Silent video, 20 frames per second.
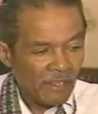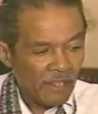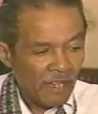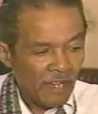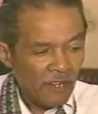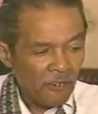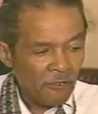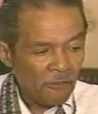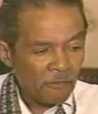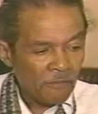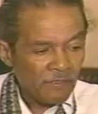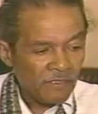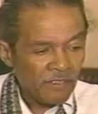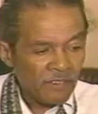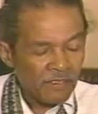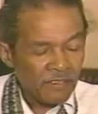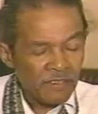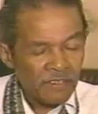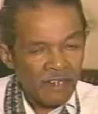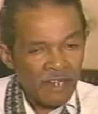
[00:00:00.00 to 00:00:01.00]
I hope it
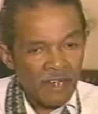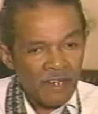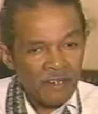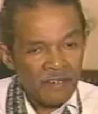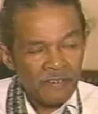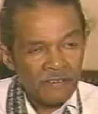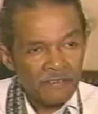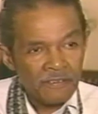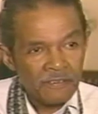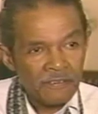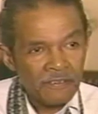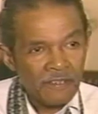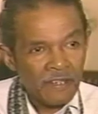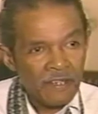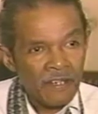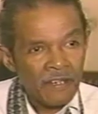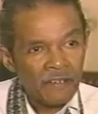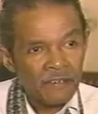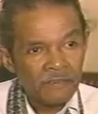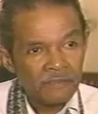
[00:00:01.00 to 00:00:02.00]
doesn't die, die
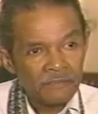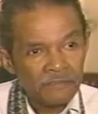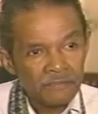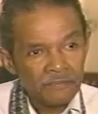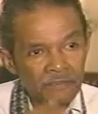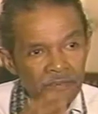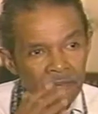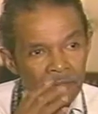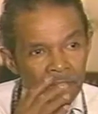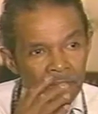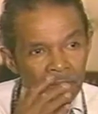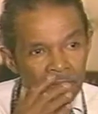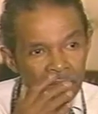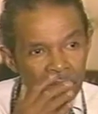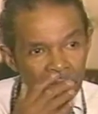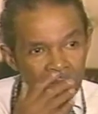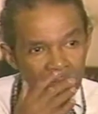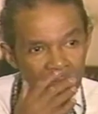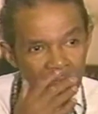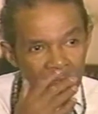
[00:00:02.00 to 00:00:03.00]
out, you know what I mean?
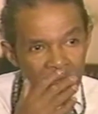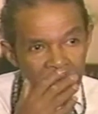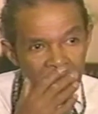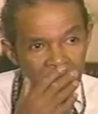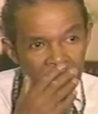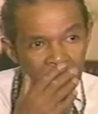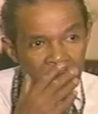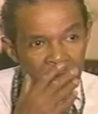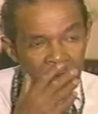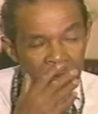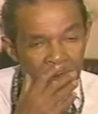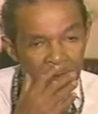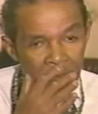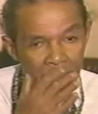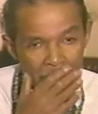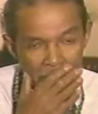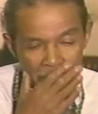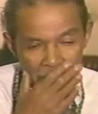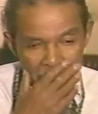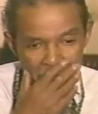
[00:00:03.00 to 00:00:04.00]
Put it like that.
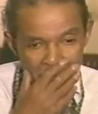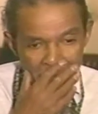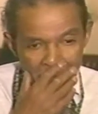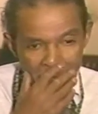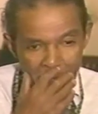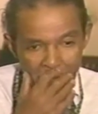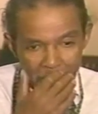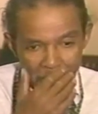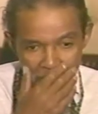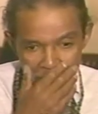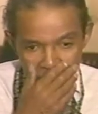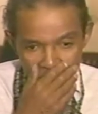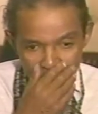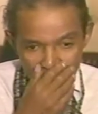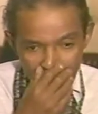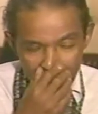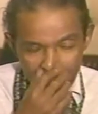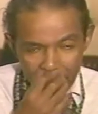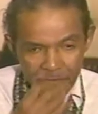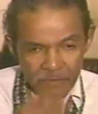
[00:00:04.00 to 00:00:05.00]

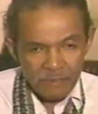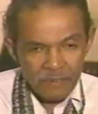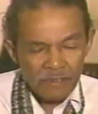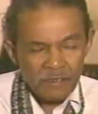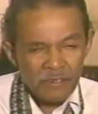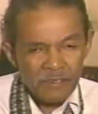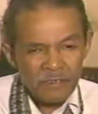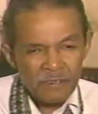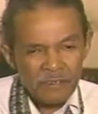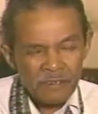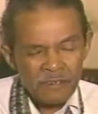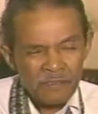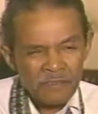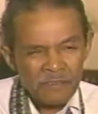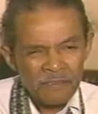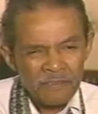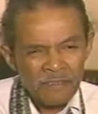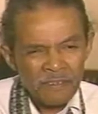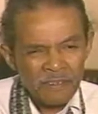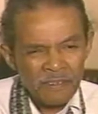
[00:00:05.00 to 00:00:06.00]
But then
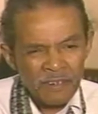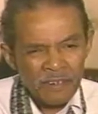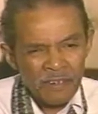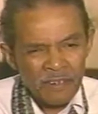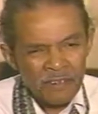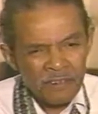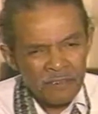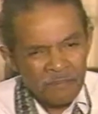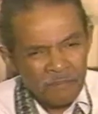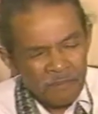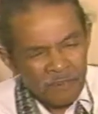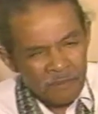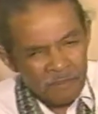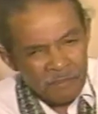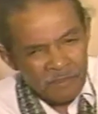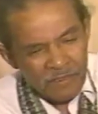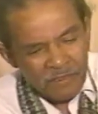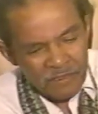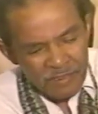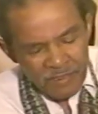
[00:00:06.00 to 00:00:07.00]
on the other hand, you make me
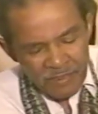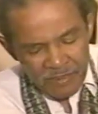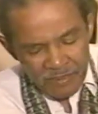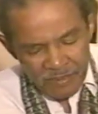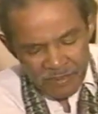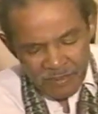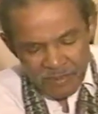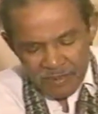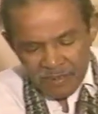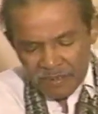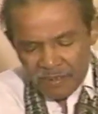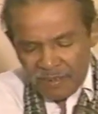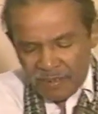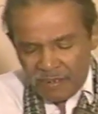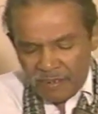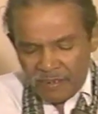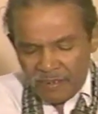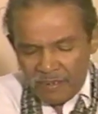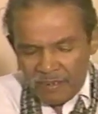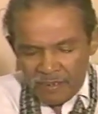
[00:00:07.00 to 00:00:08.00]
think
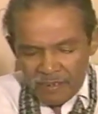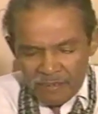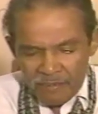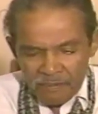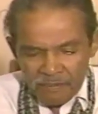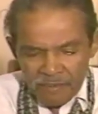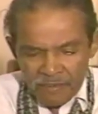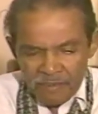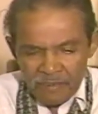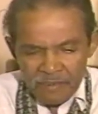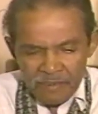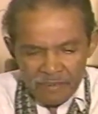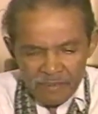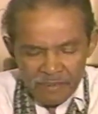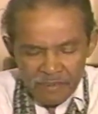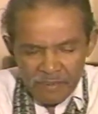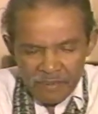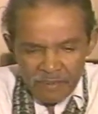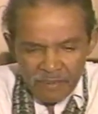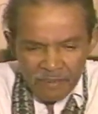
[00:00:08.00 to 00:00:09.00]
when
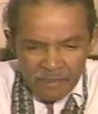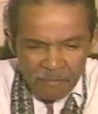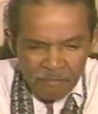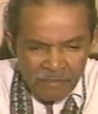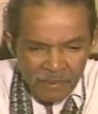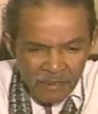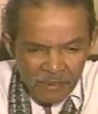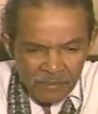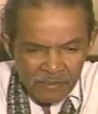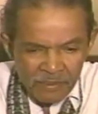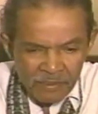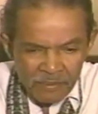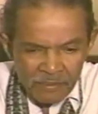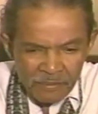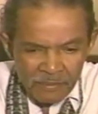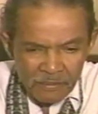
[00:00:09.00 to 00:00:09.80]
I, about, uh,